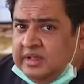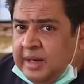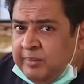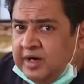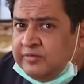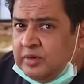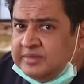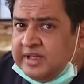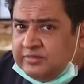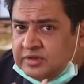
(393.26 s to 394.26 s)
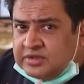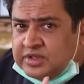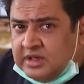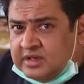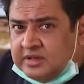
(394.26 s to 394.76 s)
Apart from that, for the
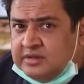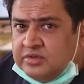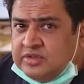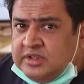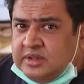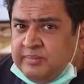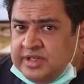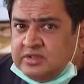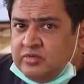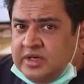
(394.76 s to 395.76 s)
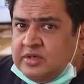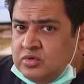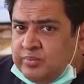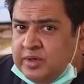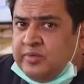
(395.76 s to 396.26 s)
children, you see, the best way
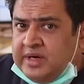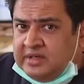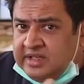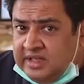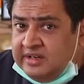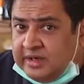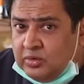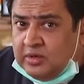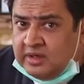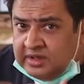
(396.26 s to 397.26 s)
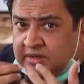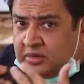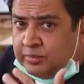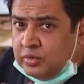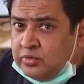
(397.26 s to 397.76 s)
to prevent irregularities
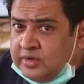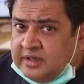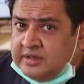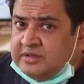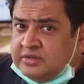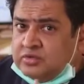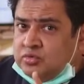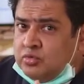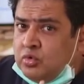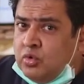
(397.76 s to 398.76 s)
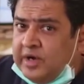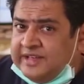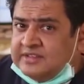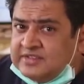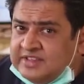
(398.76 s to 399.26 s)
or protruding teeth is to go
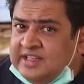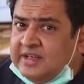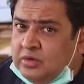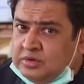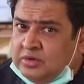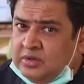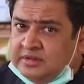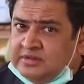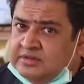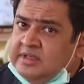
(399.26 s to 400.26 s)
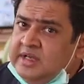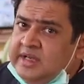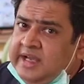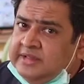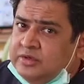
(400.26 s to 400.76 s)
and see an orthodontist.
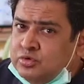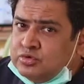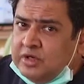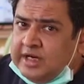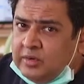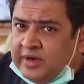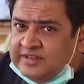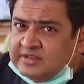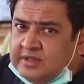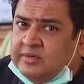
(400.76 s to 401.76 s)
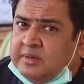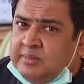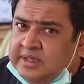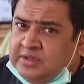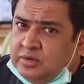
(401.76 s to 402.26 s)
And the usual advice given
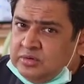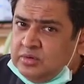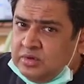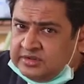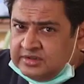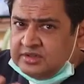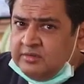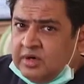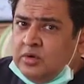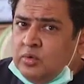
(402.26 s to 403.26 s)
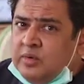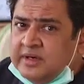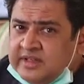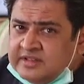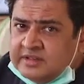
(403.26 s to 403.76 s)
by the orthodontist the world
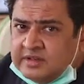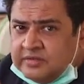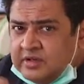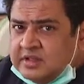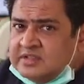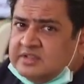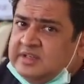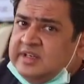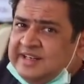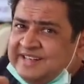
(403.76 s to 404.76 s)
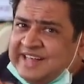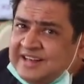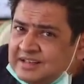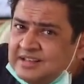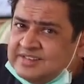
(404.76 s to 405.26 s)
over is that the first
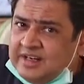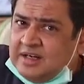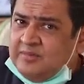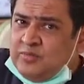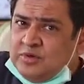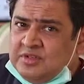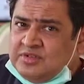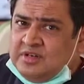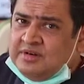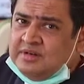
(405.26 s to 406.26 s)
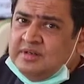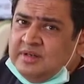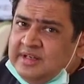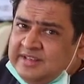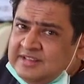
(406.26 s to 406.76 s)
dental checkup for the children
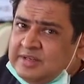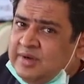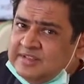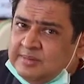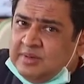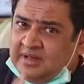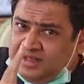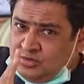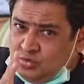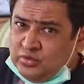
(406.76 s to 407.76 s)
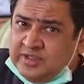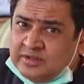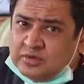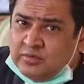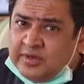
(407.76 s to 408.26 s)
is advisable at 2
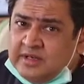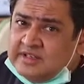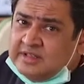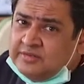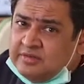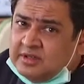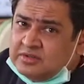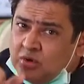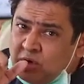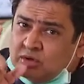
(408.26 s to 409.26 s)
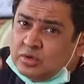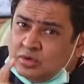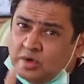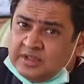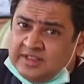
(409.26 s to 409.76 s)
years of age, and the first
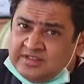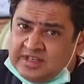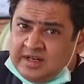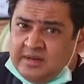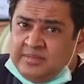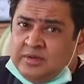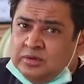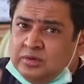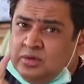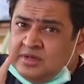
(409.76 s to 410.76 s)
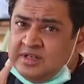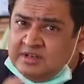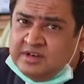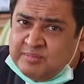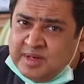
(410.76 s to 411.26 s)
orthodontic checkup, and
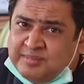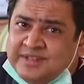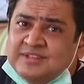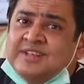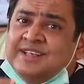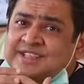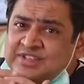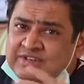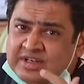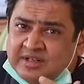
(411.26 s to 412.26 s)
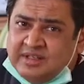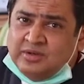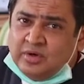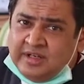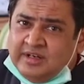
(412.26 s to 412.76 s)
orthodontic treatment means
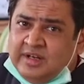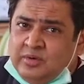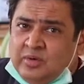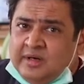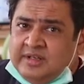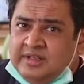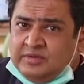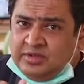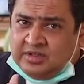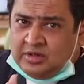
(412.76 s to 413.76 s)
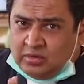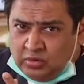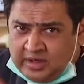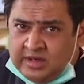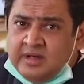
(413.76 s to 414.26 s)
straightening your irregular teeth which are
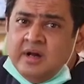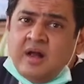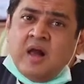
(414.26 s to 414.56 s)
crooked,